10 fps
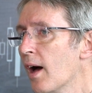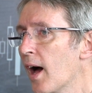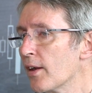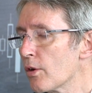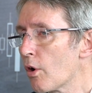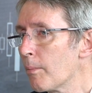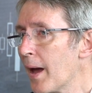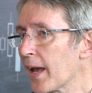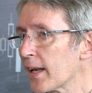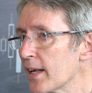at Euro
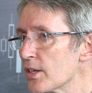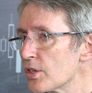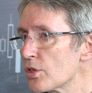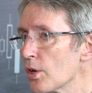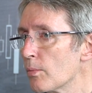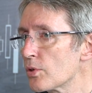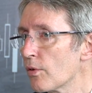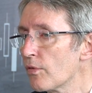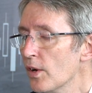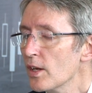Manganese in terms
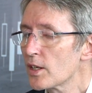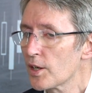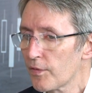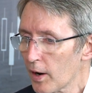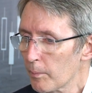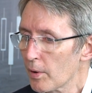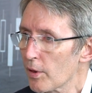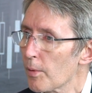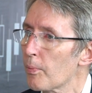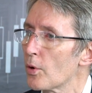of development
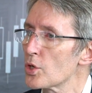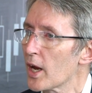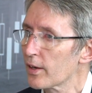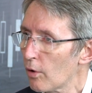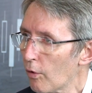of the project,